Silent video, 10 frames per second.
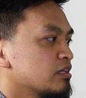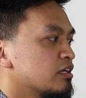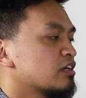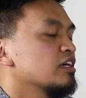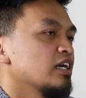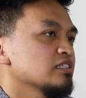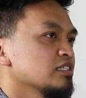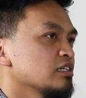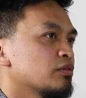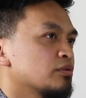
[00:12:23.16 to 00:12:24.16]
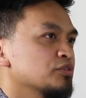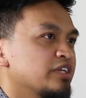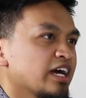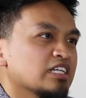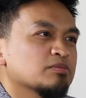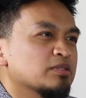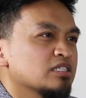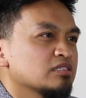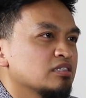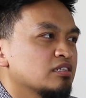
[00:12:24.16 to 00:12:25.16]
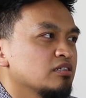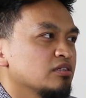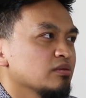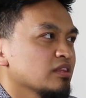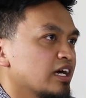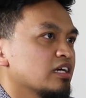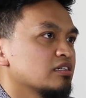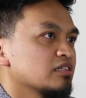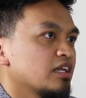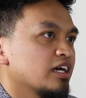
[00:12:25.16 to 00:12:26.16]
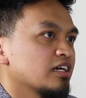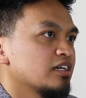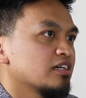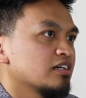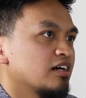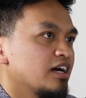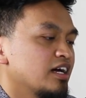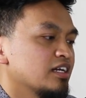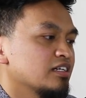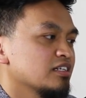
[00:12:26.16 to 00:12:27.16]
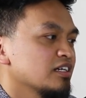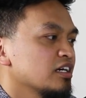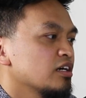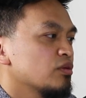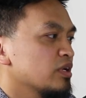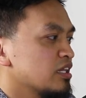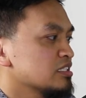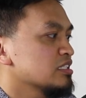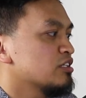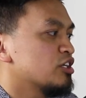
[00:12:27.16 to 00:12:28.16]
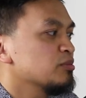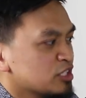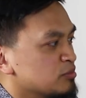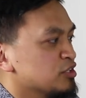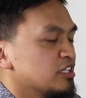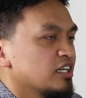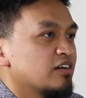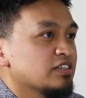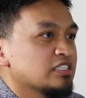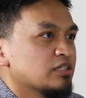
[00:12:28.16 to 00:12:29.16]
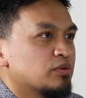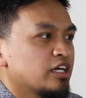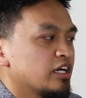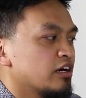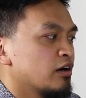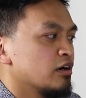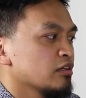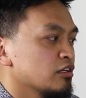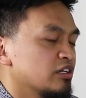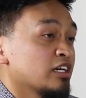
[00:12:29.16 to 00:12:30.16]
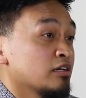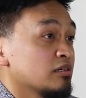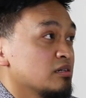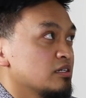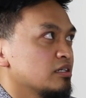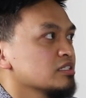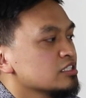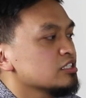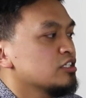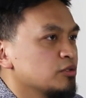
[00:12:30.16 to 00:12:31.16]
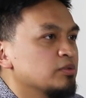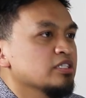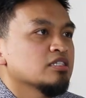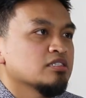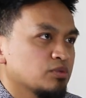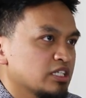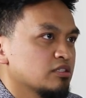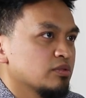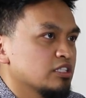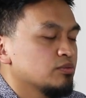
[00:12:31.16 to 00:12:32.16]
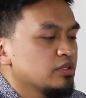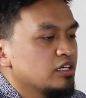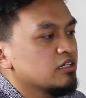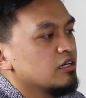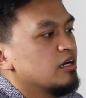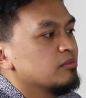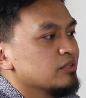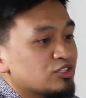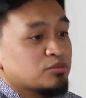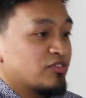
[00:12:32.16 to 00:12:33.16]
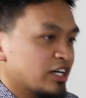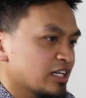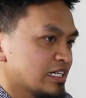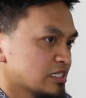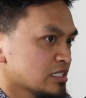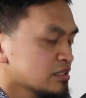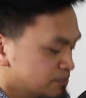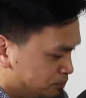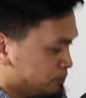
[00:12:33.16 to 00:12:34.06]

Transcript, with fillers: they're connecting through dance, but just in a new light. Like, yeah. And with us in the urban community, obviously we're here learning essentially new pieces week to week to week um, mm-hmm. in terms of our classes,